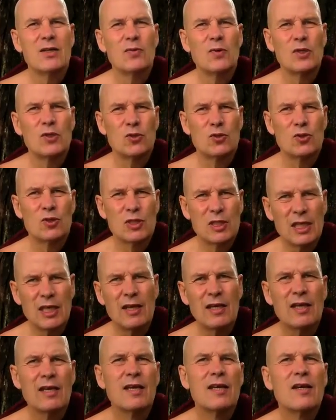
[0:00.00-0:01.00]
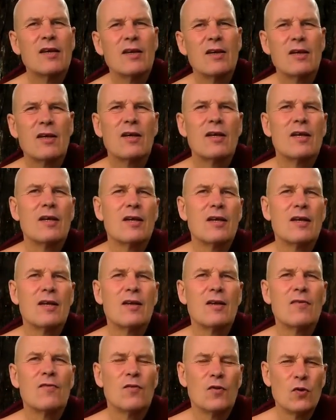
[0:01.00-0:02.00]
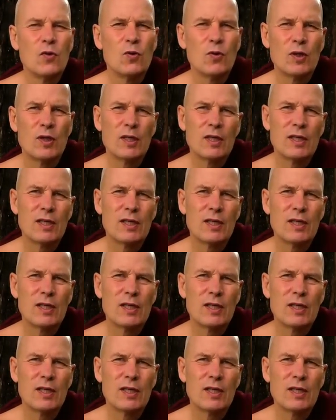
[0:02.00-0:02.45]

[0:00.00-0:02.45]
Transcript: One should see food